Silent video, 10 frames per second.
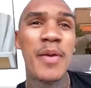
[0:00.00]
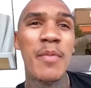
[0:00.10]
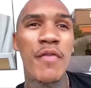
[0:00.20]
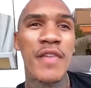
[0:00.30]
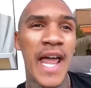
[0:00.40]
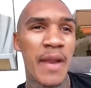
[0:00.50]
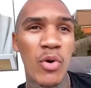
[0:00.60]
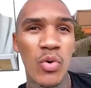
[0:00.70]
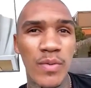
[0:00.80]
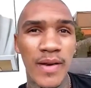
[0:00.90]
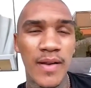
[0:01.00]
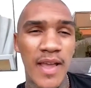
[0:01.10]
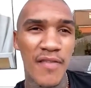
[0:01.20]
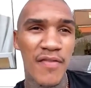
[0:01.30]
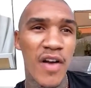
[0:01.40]
more of an animal
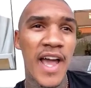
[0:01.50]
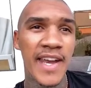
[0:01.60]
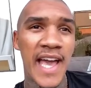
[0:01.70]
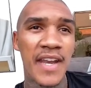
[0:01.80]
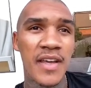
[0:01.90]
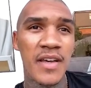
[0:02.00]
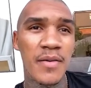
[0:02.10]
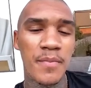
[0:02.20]
if I had a